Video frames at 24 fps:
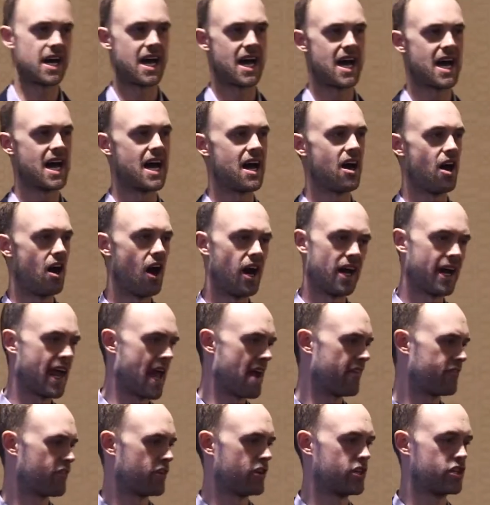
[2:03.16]
on
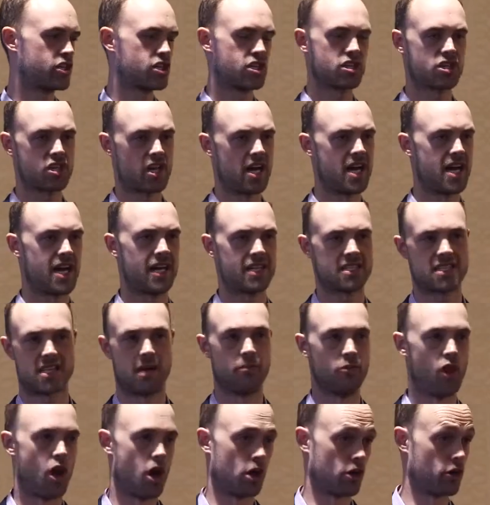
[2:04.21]
average,
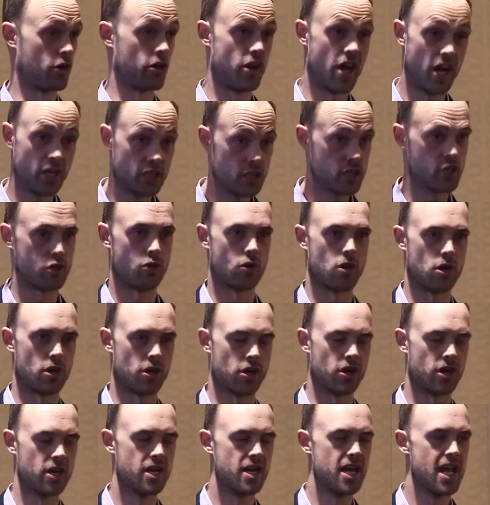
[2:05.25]
some longer, none
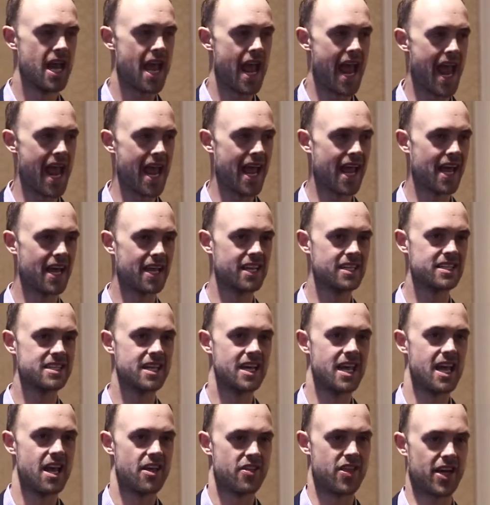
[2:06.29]
shorter, and
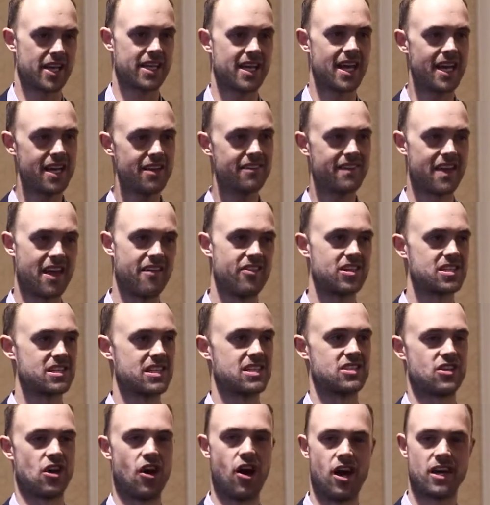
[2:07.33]
that kind of gave us
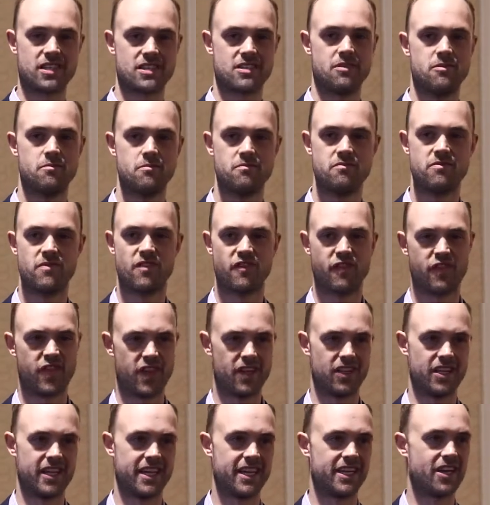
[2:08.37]
this awesome
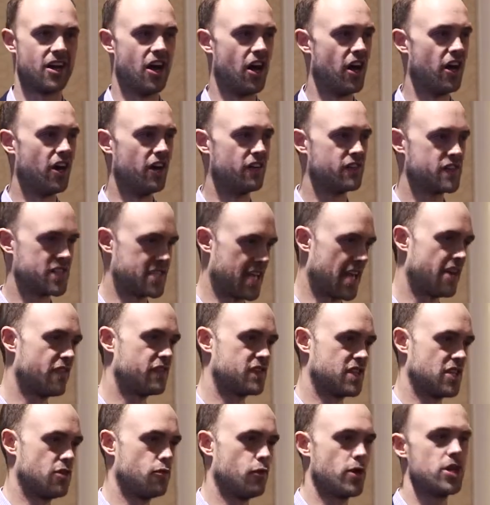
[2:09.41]
feeling of
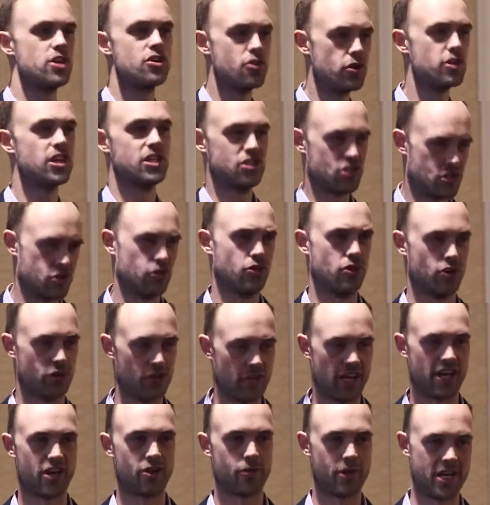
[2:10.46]
safety. We knew that sooner or
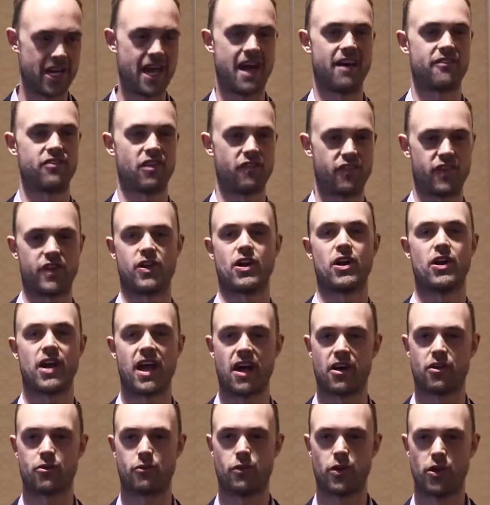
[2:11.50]
later we'd have to figure out
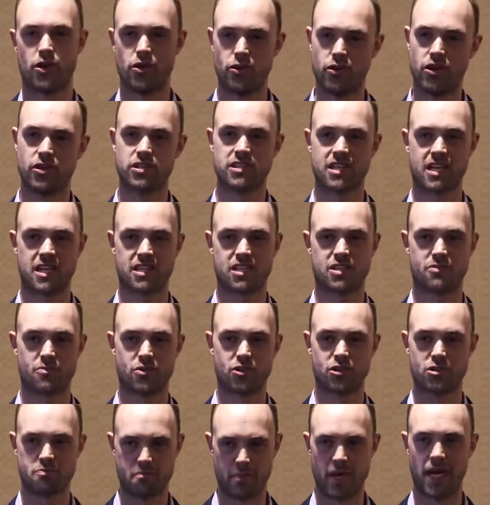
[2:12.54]
how to renew those
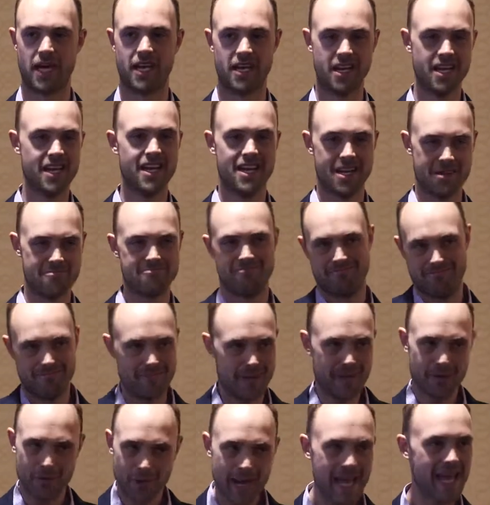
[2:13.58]
customers, but
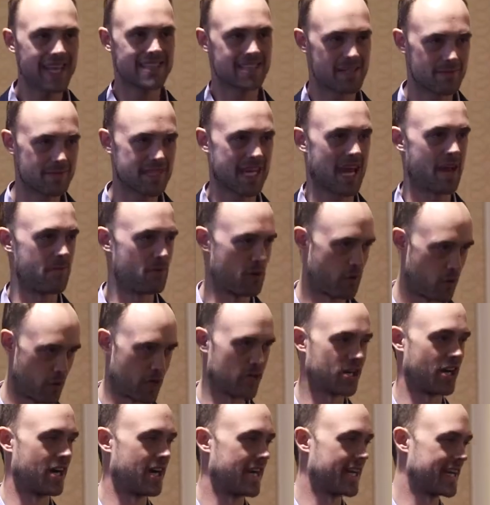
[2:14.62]
we had some time to
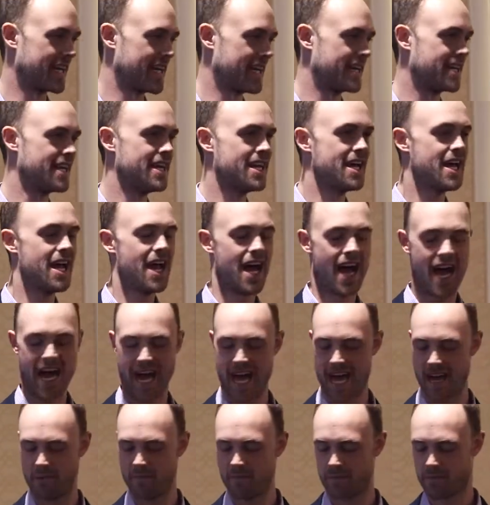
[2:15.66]
work on it.
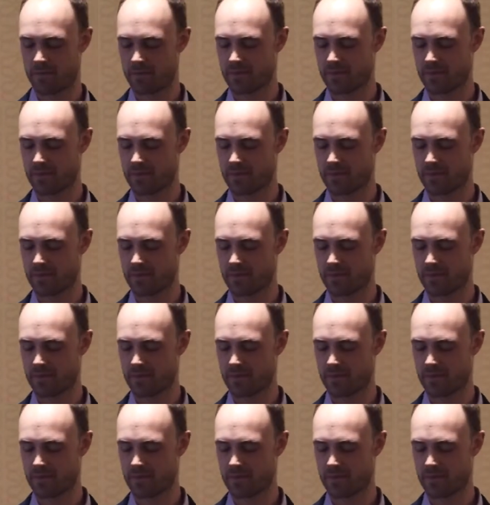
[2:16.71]
And